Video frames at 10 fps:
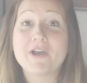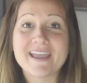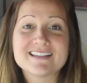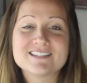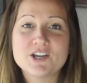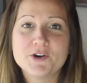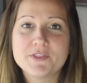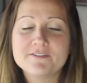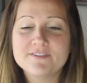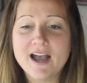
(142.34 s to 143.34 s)
Okay,
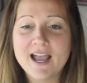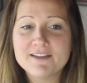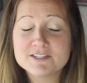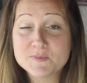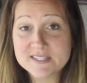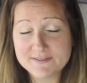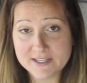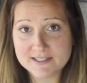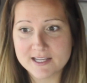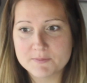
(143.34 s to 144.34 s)
so the 5
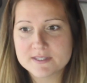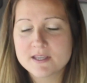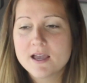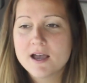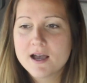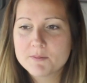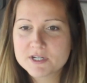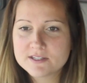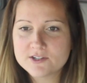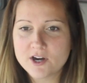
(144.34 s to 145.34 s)
specific tips, I'm
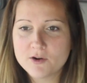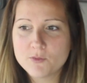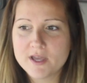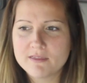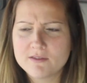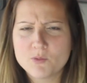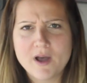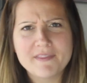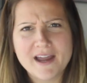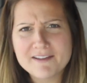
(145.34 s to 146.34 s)
going to start with the
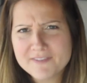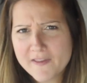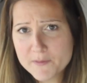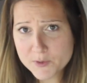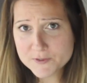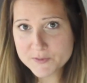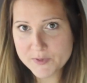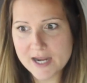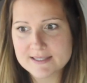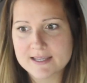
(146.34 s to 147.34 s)
one that I found the most
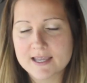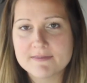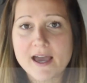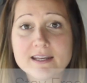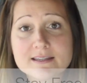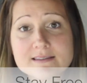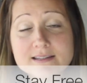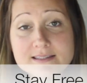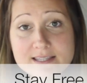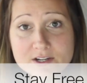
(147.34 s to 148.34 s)
surprising, and that is
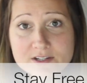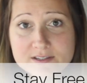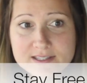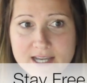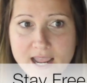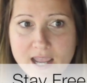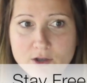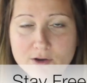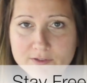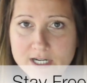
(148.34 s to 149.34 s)
consider
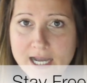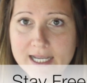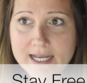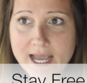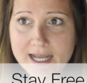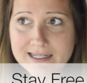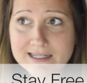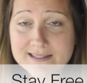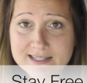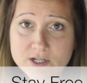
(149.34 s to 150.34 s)
staying overnight at
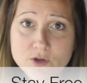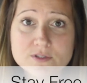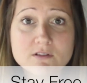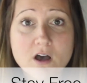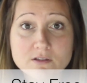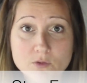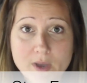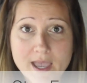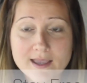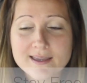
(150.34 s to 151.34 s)
casinos along the
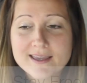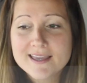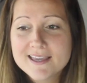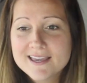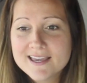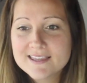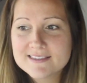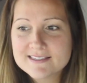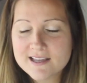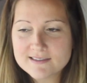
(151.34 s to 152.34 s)
way.
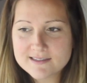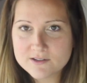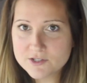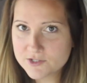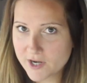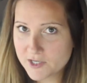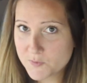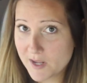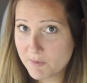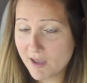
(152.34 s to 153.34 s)
This sounds a little
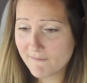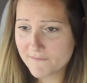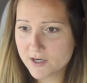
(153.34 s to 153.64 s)
strange maybe at